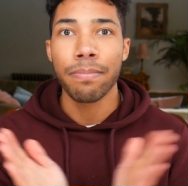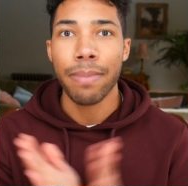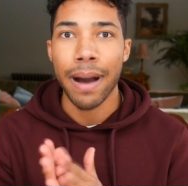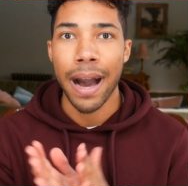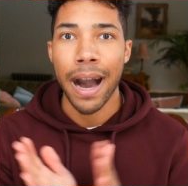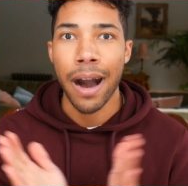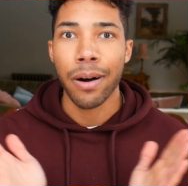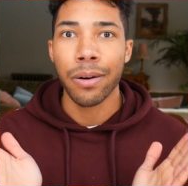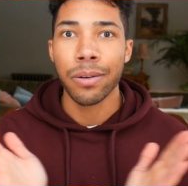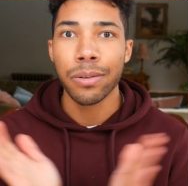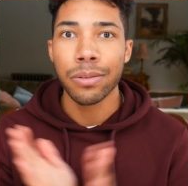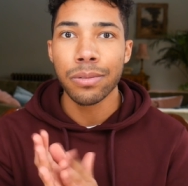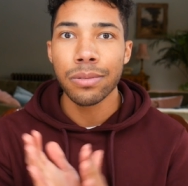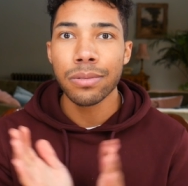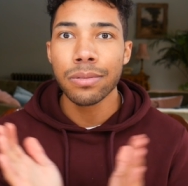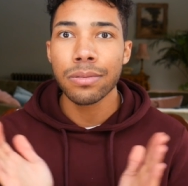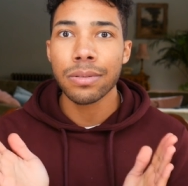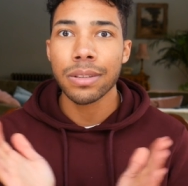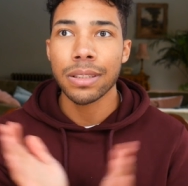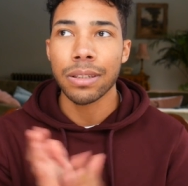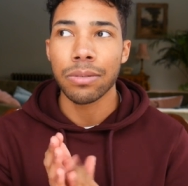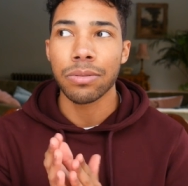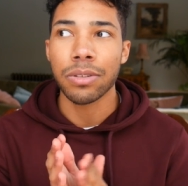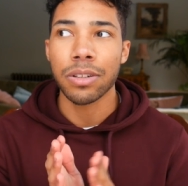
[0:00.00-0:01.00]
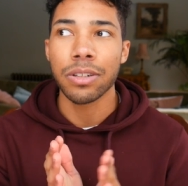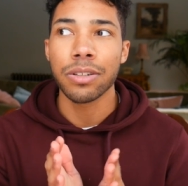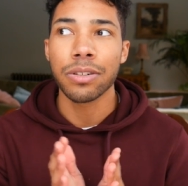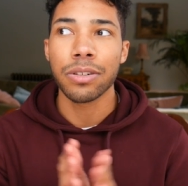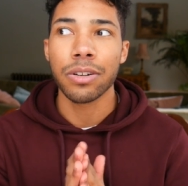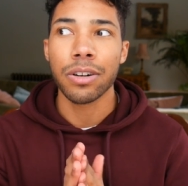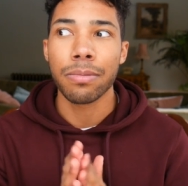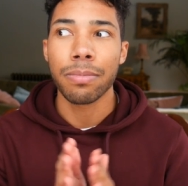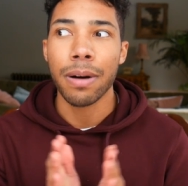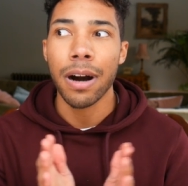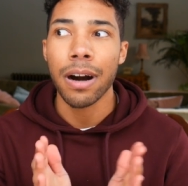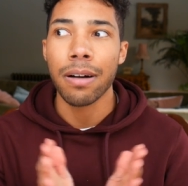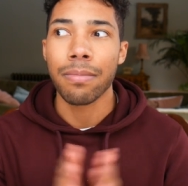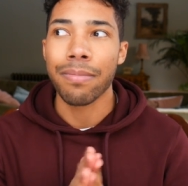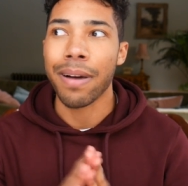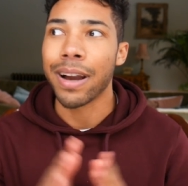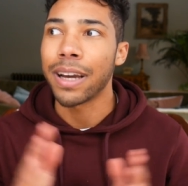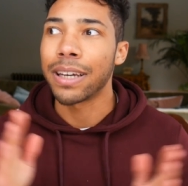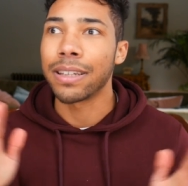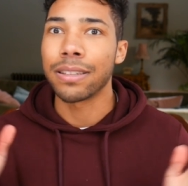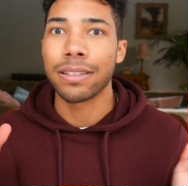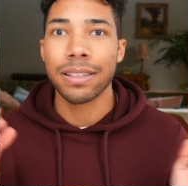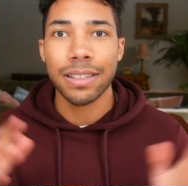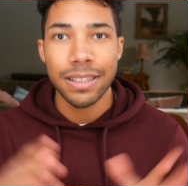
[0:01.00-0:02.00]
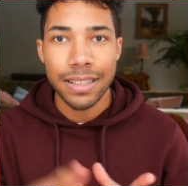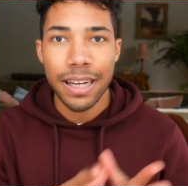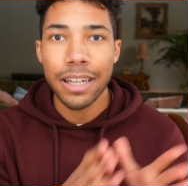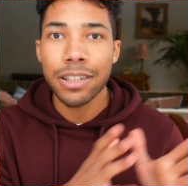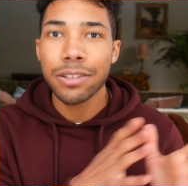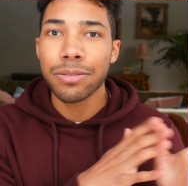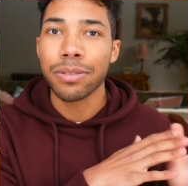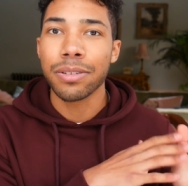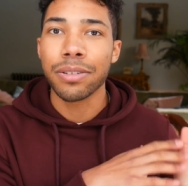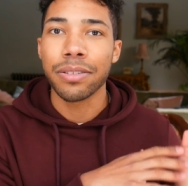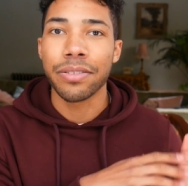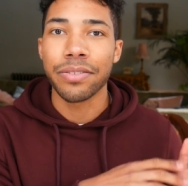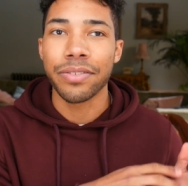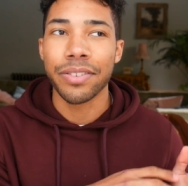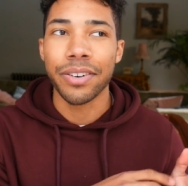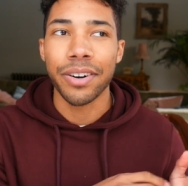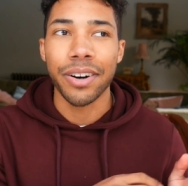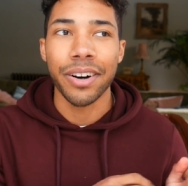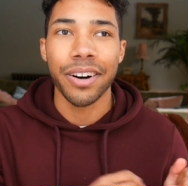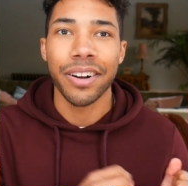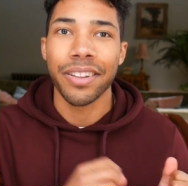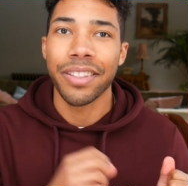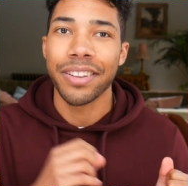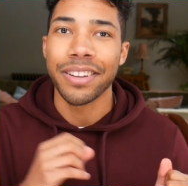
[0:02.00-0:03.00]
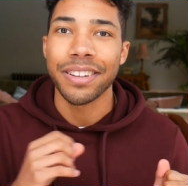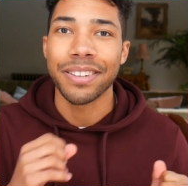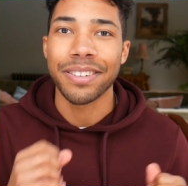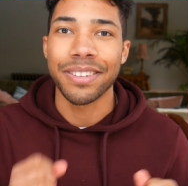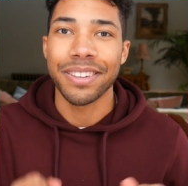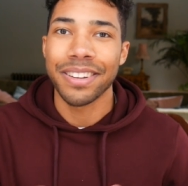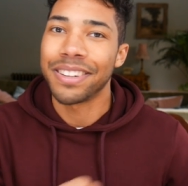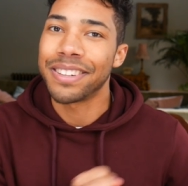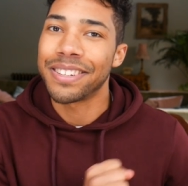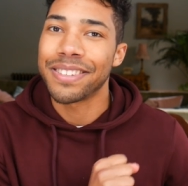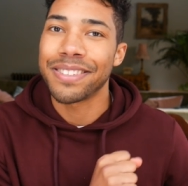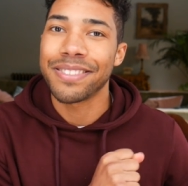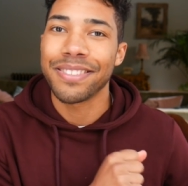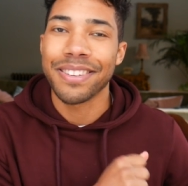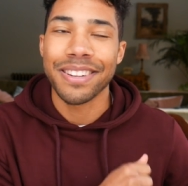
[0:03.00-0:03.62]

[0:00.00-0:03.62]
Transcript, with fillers: about, I was gonna talk about my schedule for this this